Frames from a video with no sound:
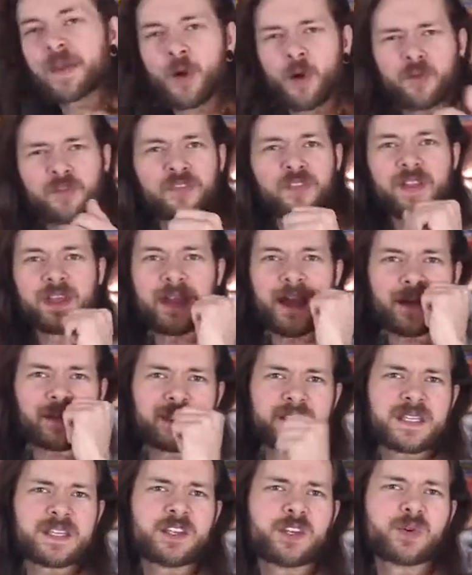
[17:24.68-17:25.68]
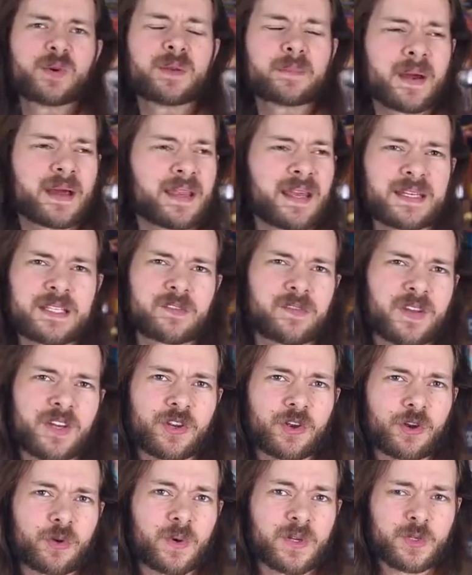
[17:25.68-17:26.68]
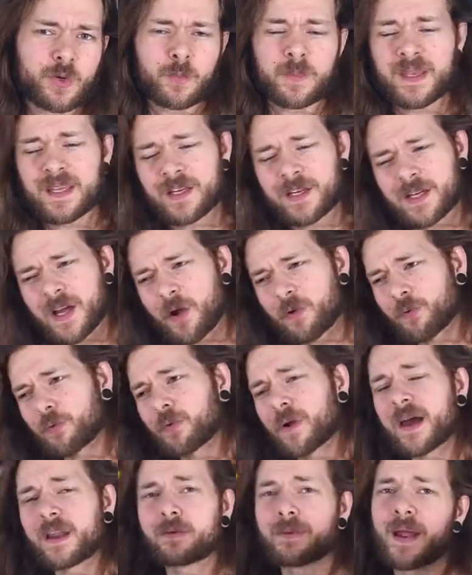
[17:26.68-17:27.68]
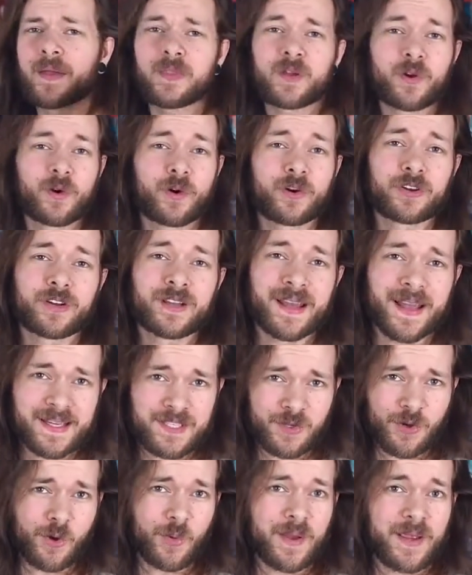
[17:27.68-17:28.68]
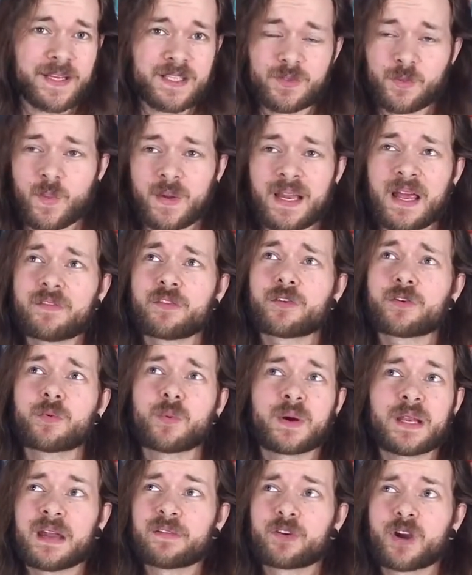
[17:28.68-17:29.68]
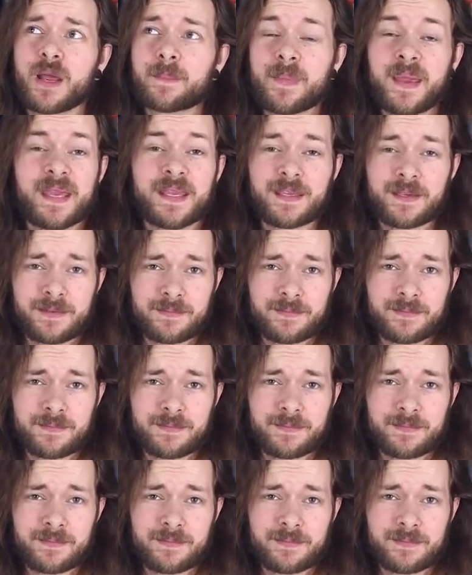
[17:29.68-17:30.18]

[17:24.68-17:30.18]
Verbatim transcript: And hopefully, I'll see you in my next video, which will be right around the corner, as always, whenever, whenever I make